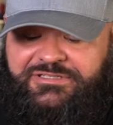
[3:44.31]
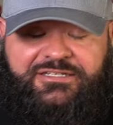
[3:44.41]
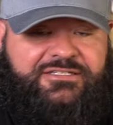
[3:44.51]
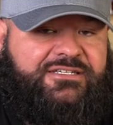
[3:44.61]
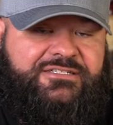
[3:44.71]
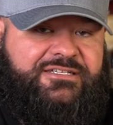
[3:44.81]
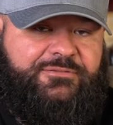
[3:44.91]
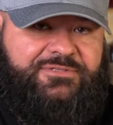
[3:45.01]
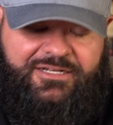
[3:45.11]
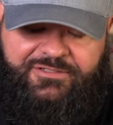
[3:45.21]
She just
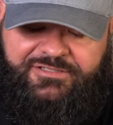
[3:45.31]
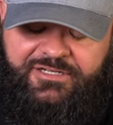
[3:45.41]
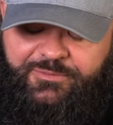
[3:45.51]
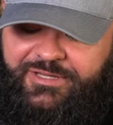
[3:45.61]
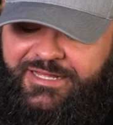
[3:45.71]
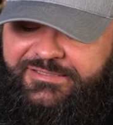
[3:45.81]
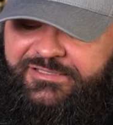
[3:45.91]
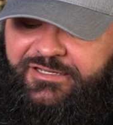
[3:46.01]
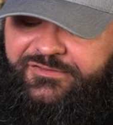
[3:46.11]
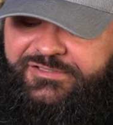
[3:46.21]
helps out a ton with that stuff.